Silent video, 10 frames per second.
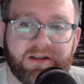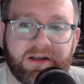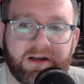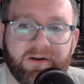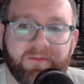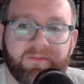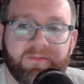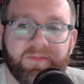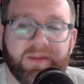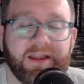So
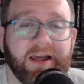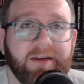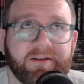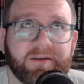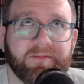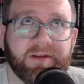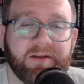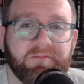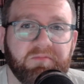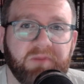that is
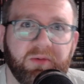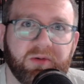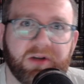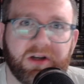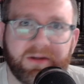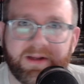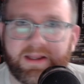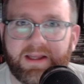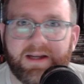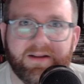something. Maybe we'll talk about
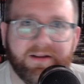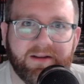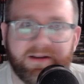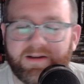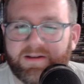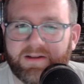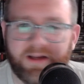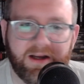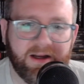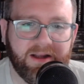that
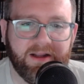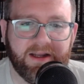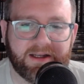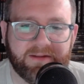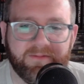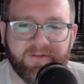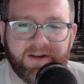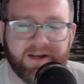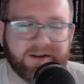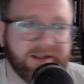next
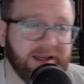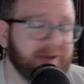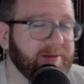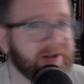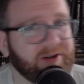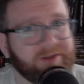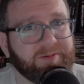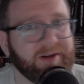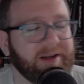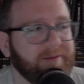video, because the ailment chart is
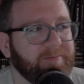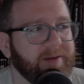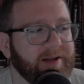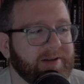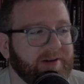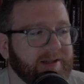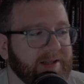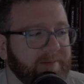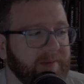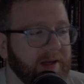pretty
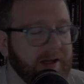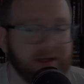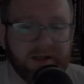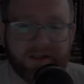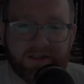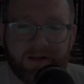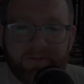interesting. So